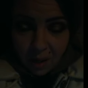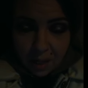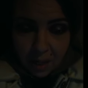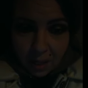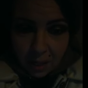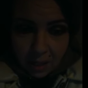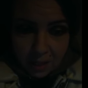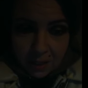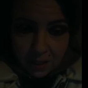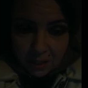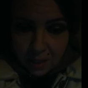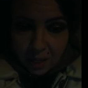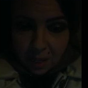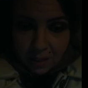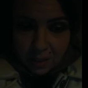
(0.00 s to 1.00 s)
yeah,
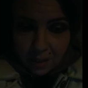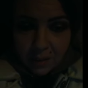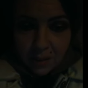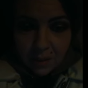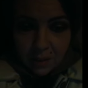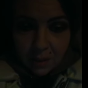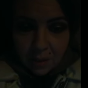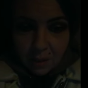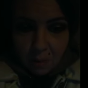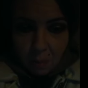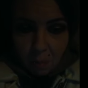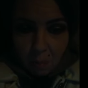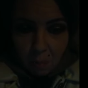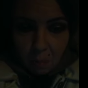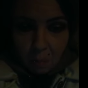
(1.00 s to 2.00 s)
it's not easy.
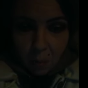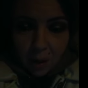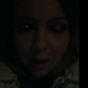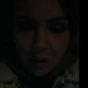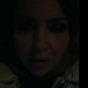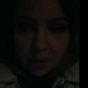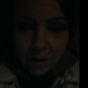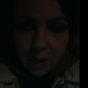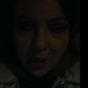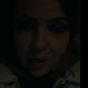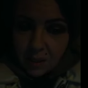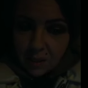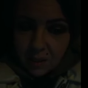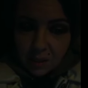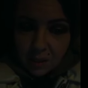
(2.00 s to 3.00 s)
But like
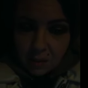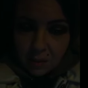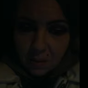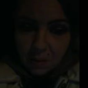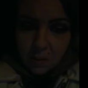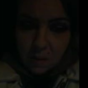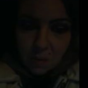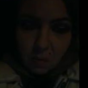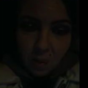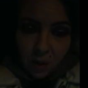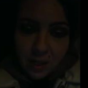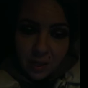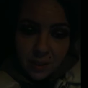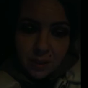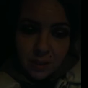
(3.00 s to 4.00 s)
I said, my
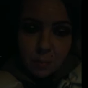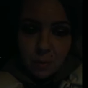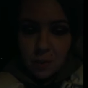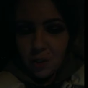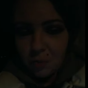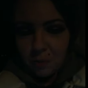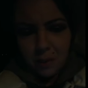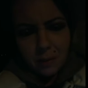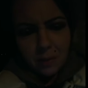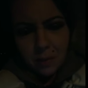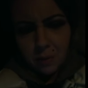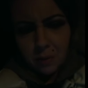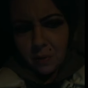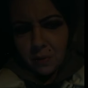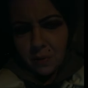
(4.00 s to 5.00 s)
kids pushed me into
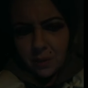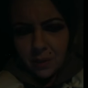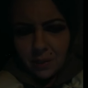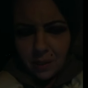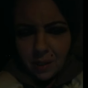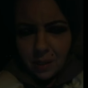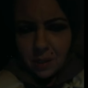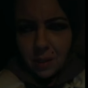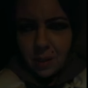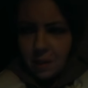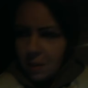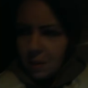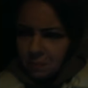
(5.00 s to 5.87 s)
doing this. Like,